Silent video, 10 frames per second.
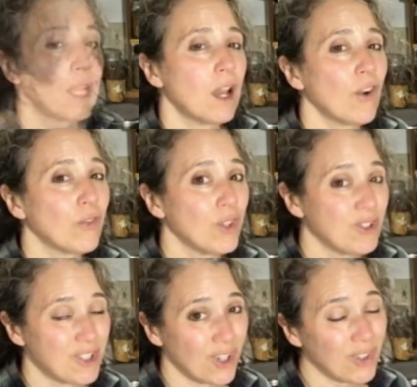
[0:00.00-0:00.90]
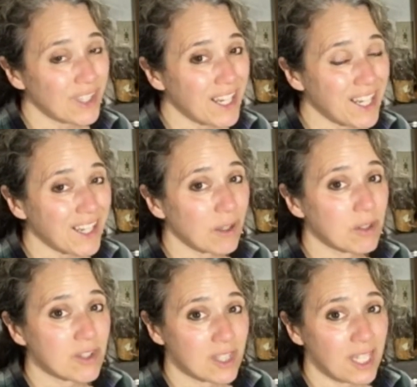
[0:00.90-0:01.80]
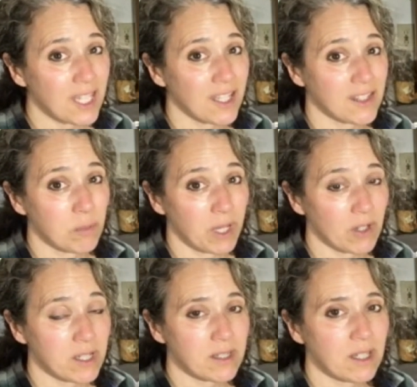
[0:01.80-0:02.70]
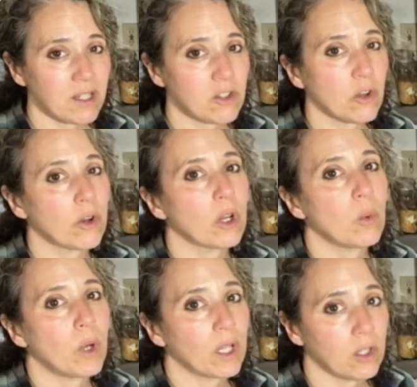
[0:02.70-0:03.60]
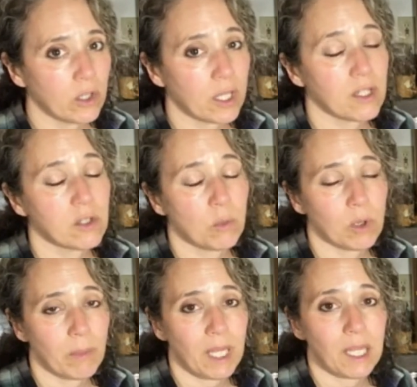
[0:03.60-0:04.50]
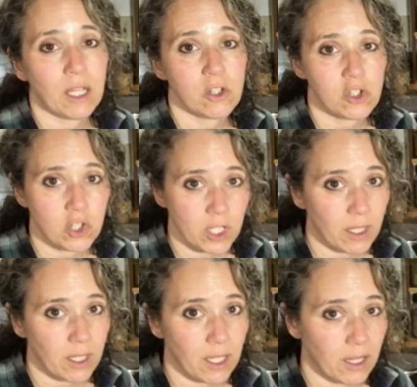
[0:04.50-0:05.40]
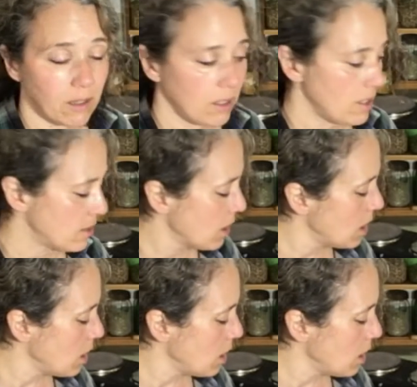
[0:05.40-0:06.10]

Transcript: Now, if you don't like seeds, berry seeds, you're going to want to look into more making a jelly out of these,